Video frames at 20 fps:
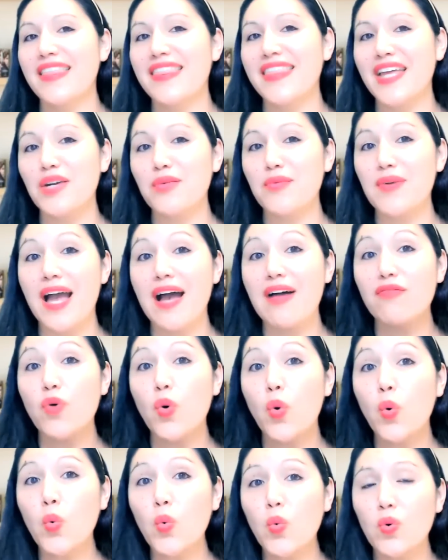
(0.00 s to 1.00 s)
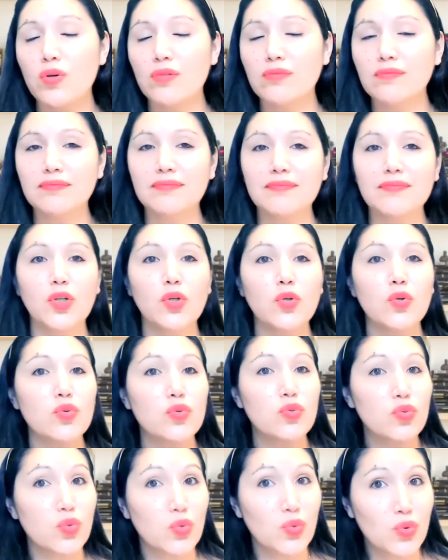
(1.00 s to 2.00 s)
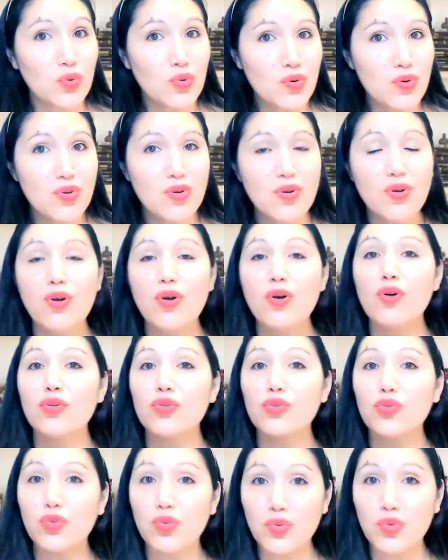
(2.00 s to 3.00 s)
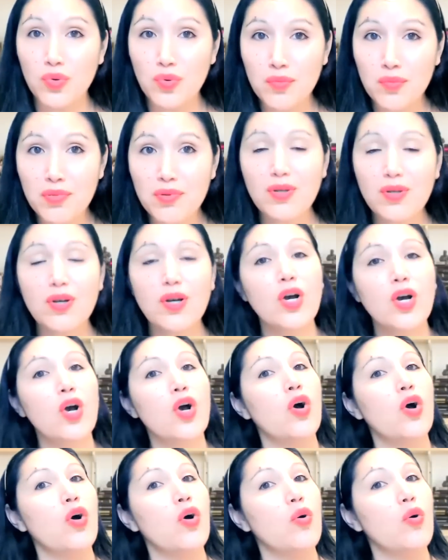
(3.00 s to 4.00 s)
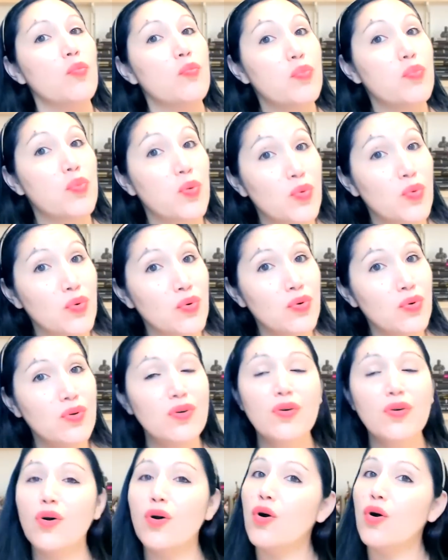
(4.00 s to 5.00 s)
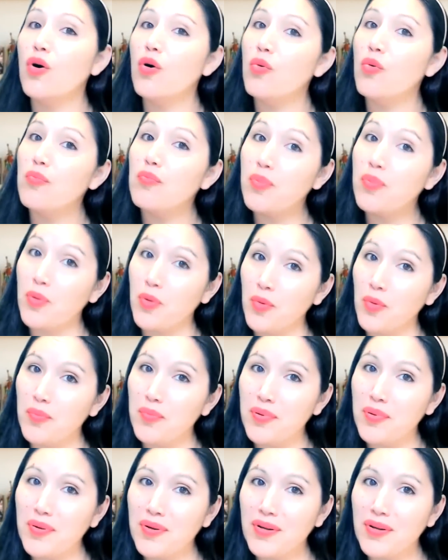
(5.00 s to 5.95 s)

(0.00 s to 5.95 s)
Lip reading: Then we have on, ton, tombe, pont, pompe.